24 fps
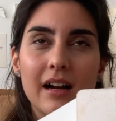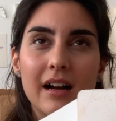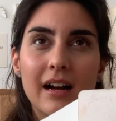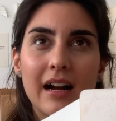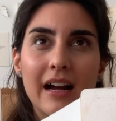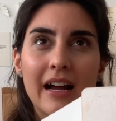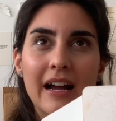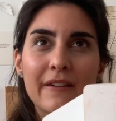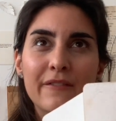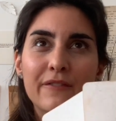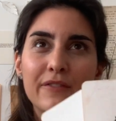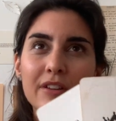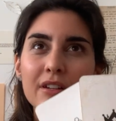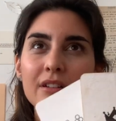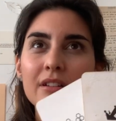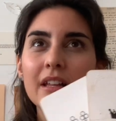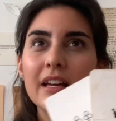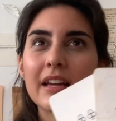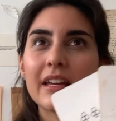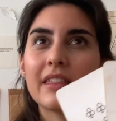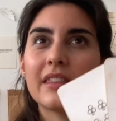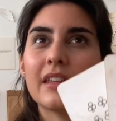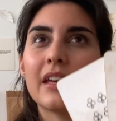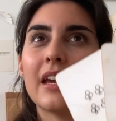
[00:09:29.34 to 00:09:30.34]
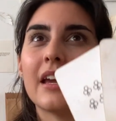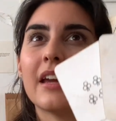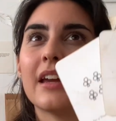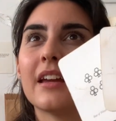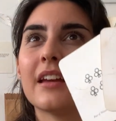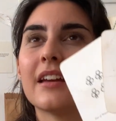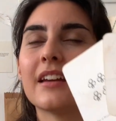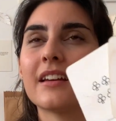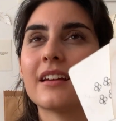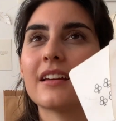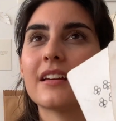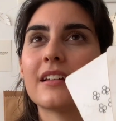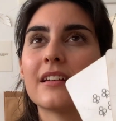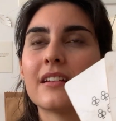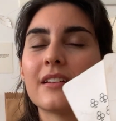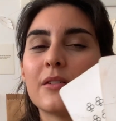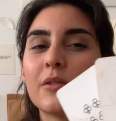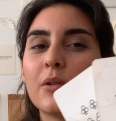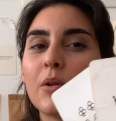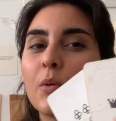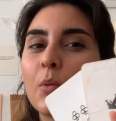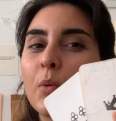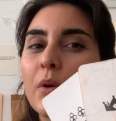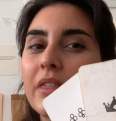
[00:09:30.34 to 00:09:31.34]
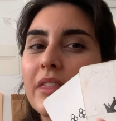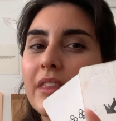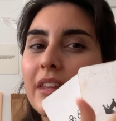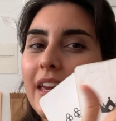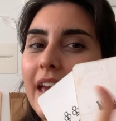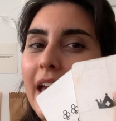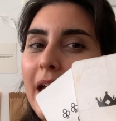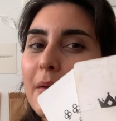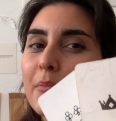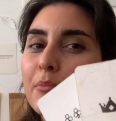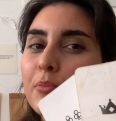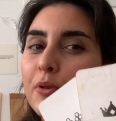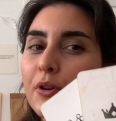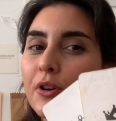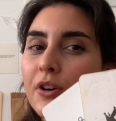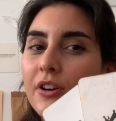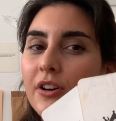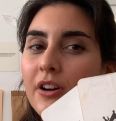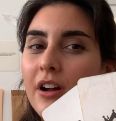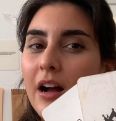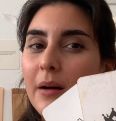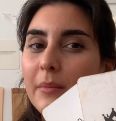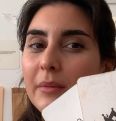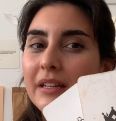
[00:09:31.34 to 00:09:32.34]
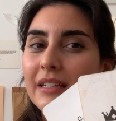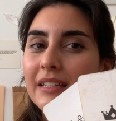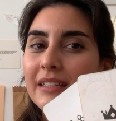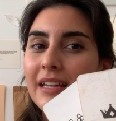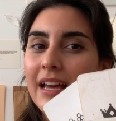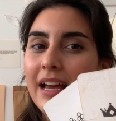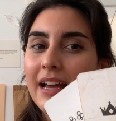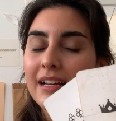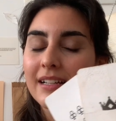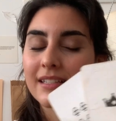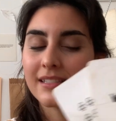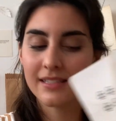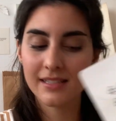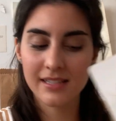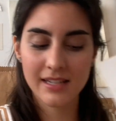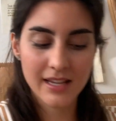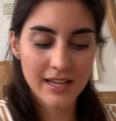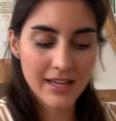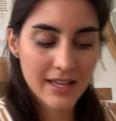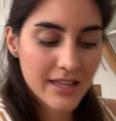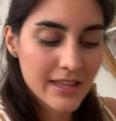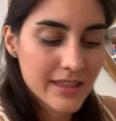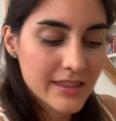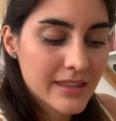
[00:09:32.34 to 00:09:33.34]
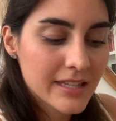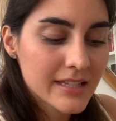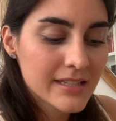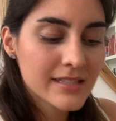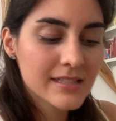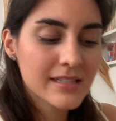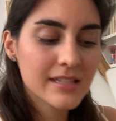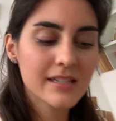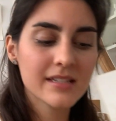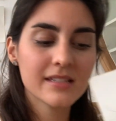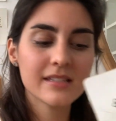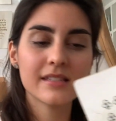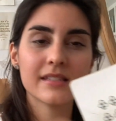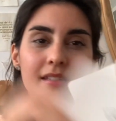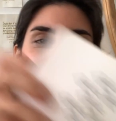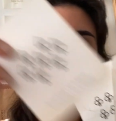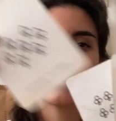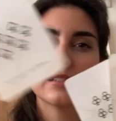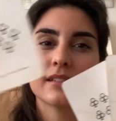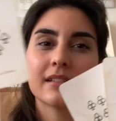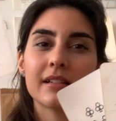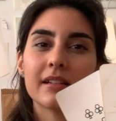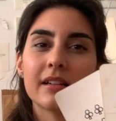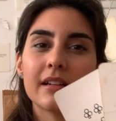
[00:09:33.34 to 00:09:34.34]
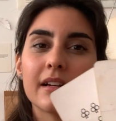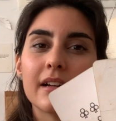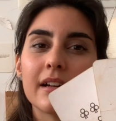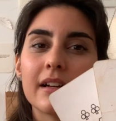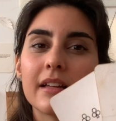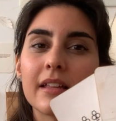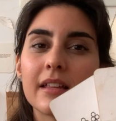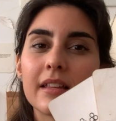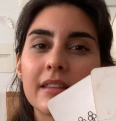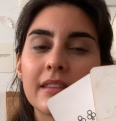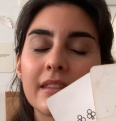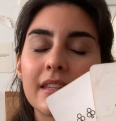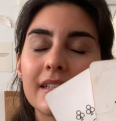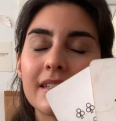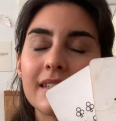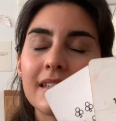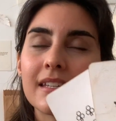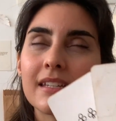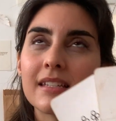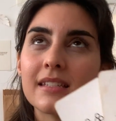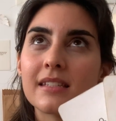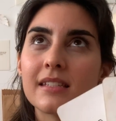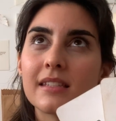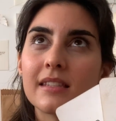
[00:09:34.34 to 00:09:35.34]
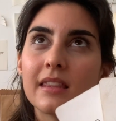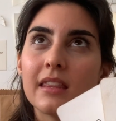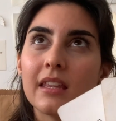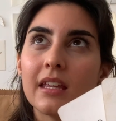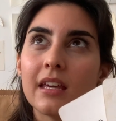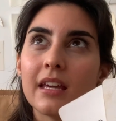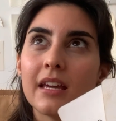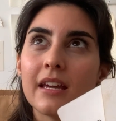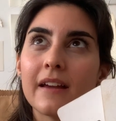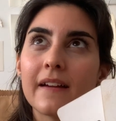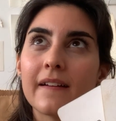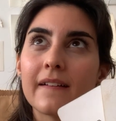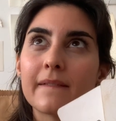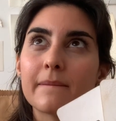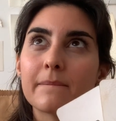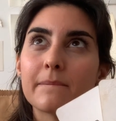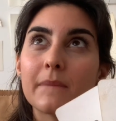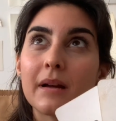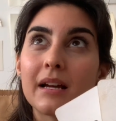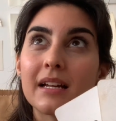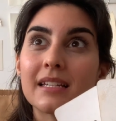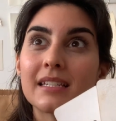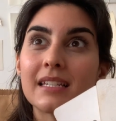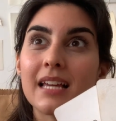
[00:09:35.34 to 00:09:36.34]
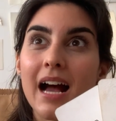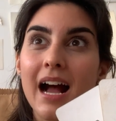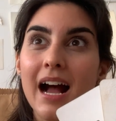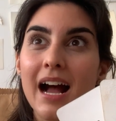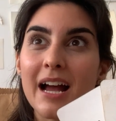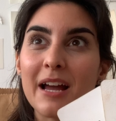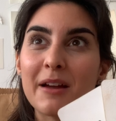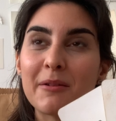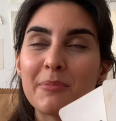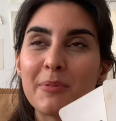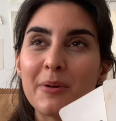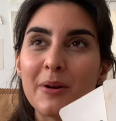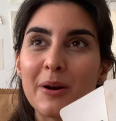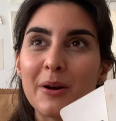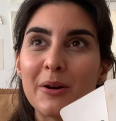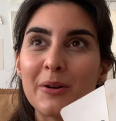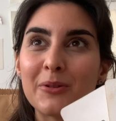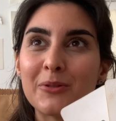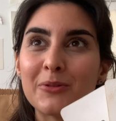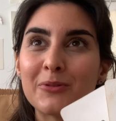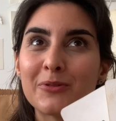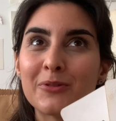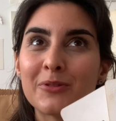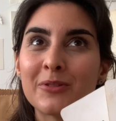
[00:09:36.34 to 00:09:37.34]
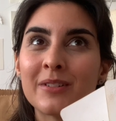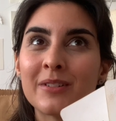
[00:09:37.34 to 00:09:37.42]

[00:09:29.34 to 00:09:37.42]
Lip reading: I feel like with the Emperor coming next, this is the type of